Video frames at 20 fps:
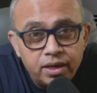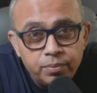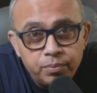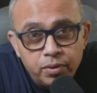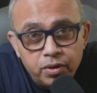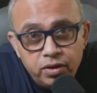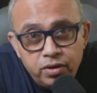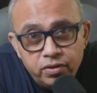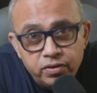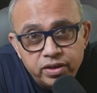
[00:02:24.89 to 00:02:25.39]

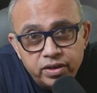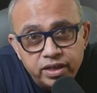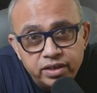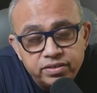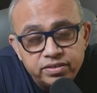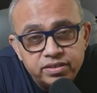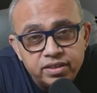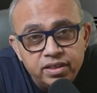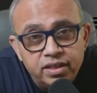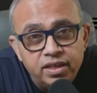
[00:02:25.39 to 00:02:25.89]

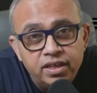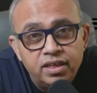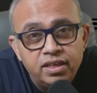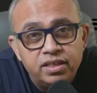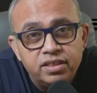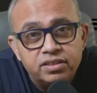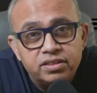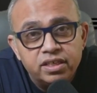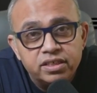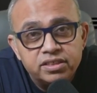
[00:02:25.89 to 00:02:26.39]
pollutants
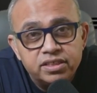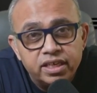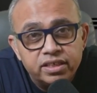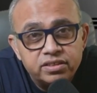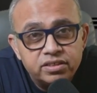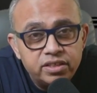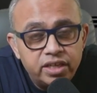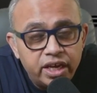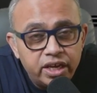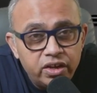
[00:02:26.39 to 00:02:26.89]
such as
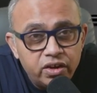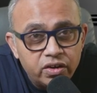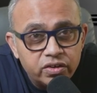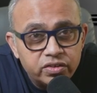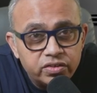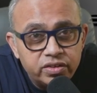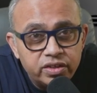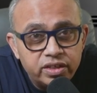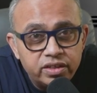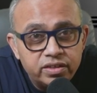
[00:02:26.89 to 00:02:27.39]

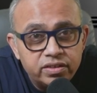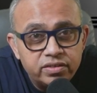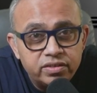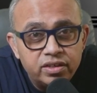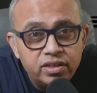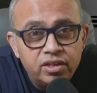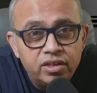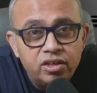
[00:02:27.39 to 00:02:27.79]
dioxins,